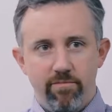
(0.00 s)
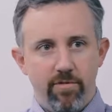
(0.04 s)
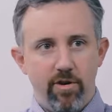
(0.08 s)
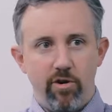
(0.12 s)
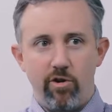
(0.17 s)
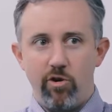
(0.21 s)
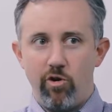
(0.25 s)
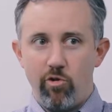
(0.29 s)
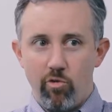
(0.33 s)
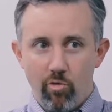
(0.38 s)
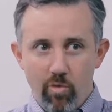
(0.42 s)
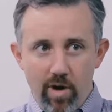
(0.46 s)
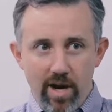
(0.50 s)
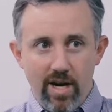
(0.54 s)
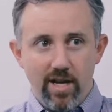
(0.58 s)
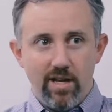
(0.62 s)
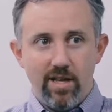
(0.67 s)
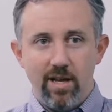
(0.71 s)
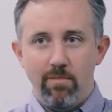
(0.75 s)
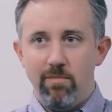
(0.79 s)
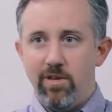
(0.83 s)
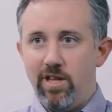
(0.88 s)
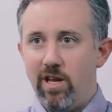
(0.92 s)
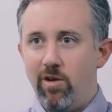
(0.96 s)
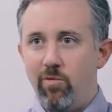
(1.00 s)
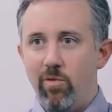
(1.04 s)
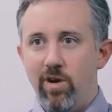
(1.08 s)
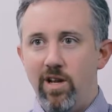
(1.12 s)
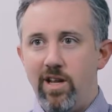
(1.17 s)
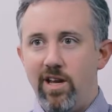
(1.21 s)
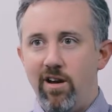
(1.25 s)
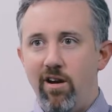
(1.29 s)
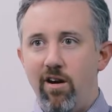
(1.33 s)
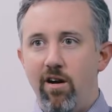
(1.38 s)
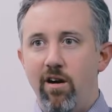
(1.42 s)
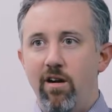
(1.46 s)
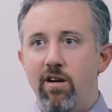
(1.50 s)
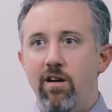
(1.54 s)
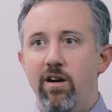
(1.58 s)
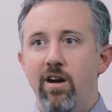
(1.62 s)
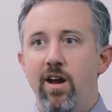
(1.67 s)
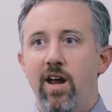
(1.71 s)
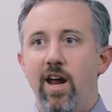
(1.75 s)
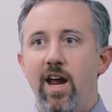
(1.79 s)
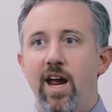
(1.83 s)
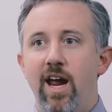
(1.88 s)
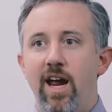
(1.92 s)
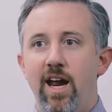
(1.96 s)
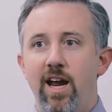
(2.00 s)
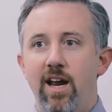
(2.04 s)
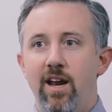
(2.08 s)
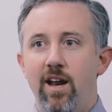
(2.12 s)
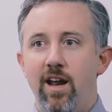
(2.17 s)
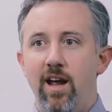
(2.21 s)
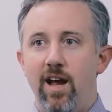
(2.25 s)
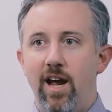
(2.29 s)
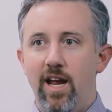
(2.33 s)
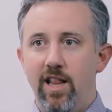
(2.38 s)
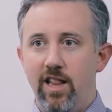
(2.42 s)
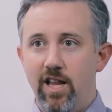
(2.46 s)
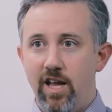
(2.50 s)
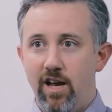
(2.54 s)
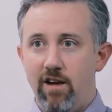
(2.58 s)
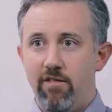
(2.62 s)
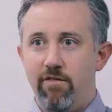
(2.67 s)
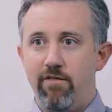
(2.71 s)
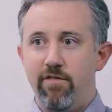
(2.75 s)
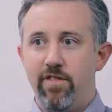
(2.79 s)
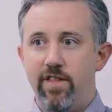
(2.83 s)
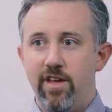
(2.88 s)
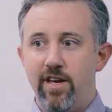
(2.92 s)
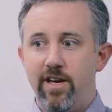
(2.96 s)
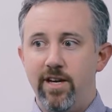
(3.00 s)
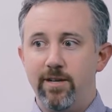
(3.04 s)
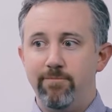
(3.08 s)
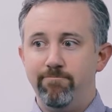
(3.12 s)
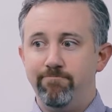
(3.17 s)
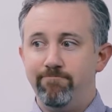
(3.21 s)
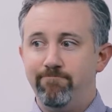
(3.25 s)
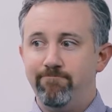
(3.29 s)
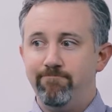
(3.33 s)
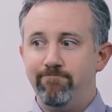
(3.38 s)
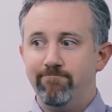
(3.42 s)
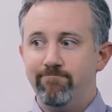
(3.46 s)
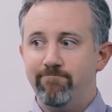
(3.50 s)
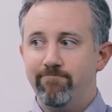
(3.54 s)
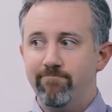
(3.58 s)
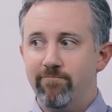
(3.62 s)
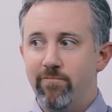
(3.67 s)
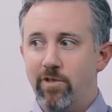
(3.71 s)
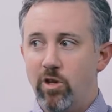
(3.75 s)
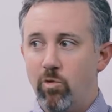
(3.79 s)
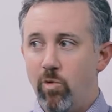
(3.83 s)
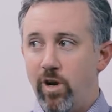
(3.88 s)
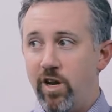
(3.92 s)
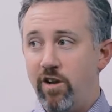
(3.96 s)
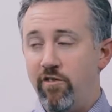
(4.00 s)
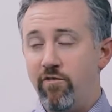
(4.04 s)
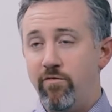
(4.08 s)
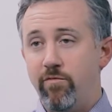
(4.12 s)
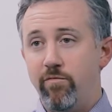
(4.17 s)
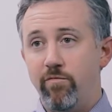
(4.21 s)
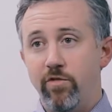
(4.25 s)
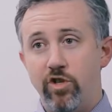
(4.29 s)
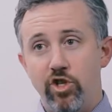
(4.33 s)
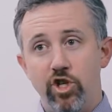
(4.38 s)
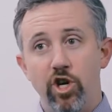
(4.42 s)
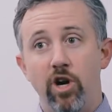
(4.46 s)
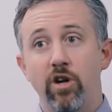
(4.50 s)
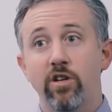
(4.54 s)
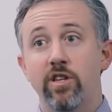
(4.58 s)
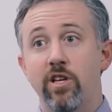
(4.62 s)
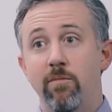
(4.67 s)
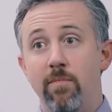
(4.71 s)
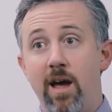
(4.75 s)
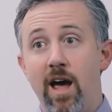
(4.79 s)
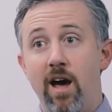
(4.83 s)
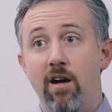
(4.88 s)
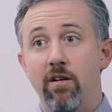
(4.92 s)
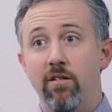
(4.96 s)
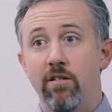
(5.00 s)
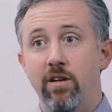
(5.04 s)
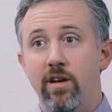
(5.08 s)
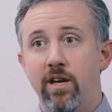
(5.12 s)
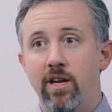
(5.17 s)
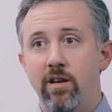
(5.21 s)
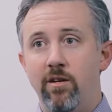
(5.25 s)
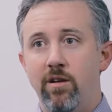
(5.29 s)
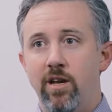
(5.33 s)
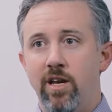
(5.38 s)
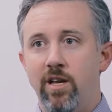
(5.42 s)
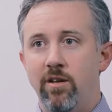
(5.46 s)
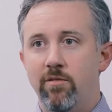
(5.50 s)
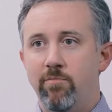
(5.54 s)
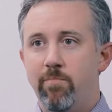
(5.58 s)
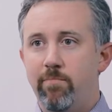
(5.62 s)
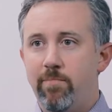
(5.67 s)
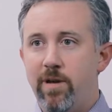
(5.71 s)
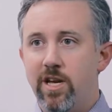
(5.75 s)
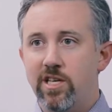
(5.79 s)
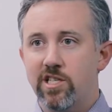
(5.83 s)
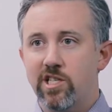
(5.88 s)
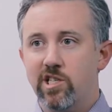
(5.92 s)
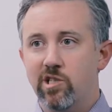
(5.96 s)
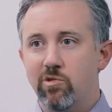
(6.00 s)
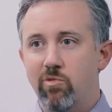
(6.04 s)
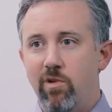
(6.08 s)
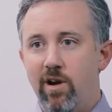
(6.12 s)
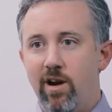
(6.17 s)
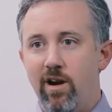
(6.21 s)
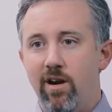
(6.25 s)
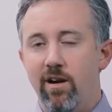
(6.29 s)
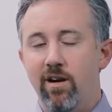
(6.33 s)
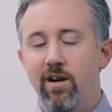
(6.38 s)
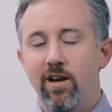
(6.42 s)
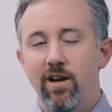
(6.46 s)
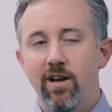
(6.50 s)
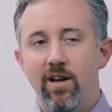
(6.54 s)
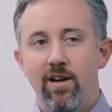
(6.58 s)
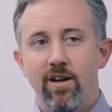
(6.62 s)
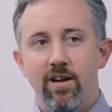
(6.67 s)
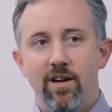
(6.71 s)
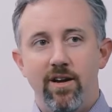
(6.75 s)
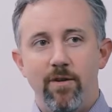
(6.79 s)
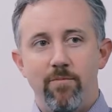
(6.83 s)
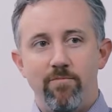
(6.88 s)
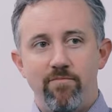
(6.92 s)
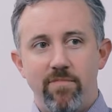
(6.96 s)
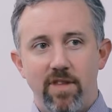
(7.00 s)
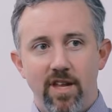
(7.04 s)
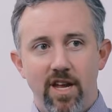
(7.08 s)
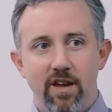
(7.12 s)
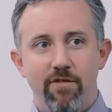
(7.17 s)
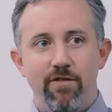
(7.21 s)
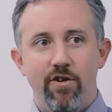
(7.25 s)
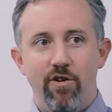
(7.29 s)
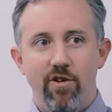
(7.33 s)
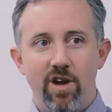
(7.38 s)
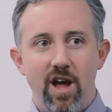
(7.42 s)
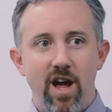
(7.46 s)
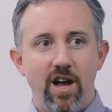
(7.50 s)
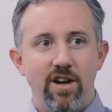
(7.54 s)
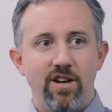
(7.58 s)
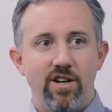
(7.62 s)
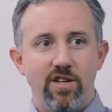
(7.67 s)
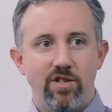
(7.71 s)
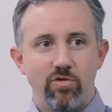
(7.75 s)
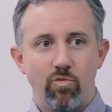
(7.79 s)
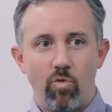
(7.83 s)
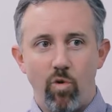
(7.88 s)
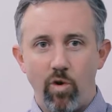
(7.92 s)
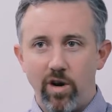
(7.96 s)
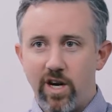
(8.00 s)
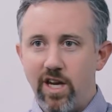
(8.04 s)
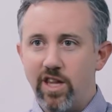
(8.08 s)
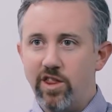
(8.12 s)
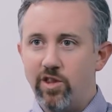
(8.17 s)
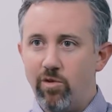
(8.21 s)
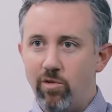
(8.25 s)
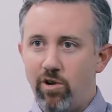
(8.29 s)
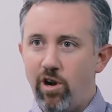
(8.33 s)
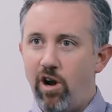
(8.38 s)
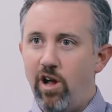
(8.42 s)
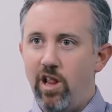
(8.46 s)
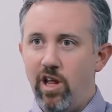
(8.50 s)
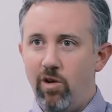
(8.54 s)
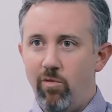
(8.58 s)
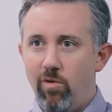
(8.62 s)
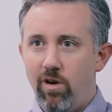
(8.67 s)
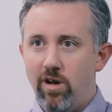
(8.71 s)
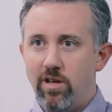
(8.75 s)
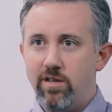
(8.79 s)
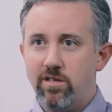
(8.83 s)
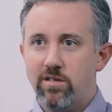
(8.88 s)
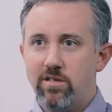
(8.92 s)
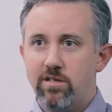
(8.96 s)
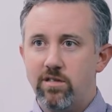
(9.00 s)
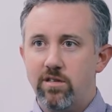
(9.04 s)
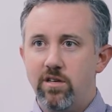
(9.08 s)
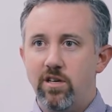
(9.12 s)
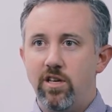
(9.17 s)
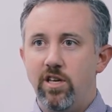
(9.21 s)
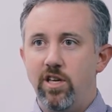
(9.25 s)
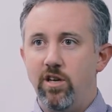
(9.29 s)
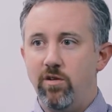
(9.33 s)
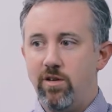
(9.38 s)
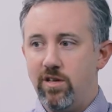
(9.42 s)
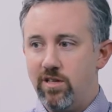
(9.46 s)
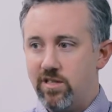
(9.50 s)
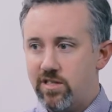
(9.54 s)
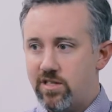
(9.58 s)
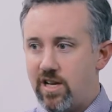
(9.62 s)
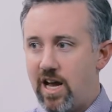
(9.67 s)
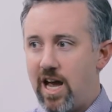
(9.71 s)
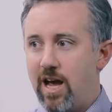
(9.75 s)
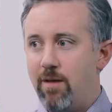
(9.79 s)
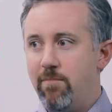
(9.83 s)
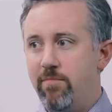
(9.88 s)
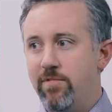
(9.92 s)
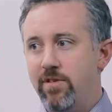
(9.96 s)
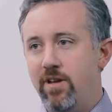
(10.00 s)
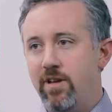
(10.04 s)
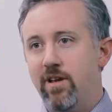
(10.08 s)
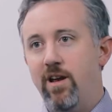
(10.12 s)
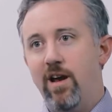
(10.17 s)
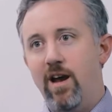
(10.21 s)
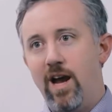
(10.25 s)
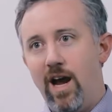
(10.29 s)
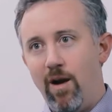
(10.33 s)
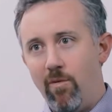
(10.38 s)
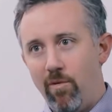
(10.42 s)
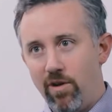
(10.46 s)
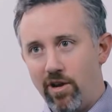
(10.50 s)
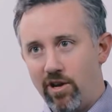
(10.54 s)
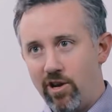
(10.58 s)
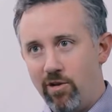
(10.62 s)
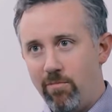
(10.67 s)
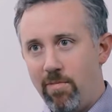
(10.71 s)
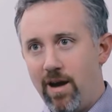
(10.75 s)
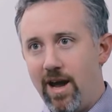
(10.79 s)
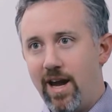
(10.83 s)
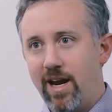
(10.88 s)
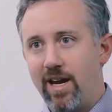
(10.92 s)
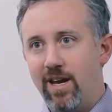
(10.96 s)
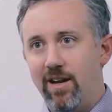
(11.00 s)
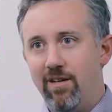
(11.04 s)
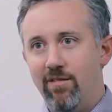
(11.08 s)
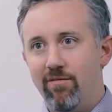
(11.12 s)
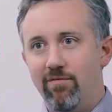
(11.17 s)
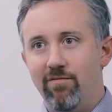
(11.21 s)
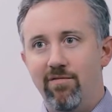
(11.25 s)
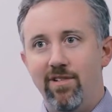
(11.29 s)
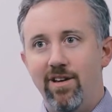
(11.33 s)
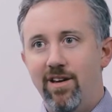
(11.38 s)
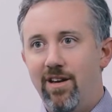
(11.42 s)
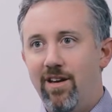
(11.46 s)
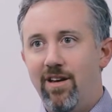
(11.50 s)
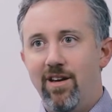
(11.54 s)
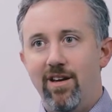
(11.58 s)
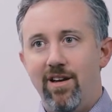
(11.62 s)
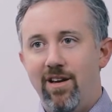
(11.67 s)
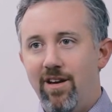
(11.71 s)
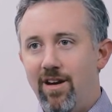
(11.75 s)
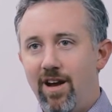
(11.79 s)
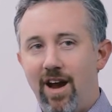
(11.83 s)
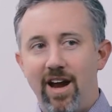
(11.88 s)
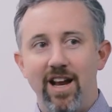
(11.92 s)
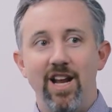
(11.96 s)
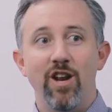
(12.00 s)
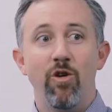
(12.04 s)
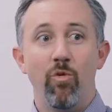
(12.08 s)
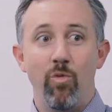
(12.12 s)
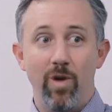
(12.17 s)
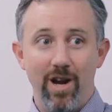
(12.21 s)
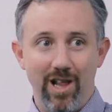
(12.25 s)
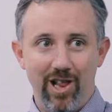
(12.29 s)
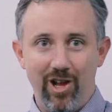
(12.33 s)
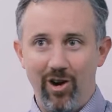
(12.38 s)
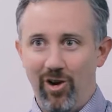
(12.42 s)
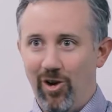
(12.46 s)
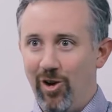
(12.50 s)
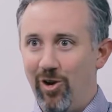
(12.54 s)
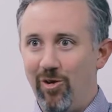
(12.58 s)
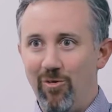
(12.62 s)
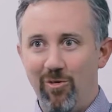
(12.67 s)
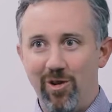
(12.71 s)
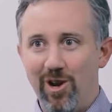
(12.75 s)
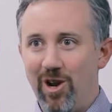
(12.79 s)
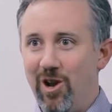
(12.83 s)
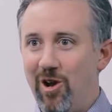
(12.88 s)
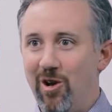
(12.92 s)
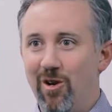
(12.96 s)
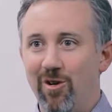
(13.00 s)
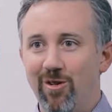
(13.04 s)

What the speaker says: They're great. I mean, they really are. And I love the way you've chunked them out in pieces where if you're not just working through it all at once, you can stop. I want to go back and I need to relearn,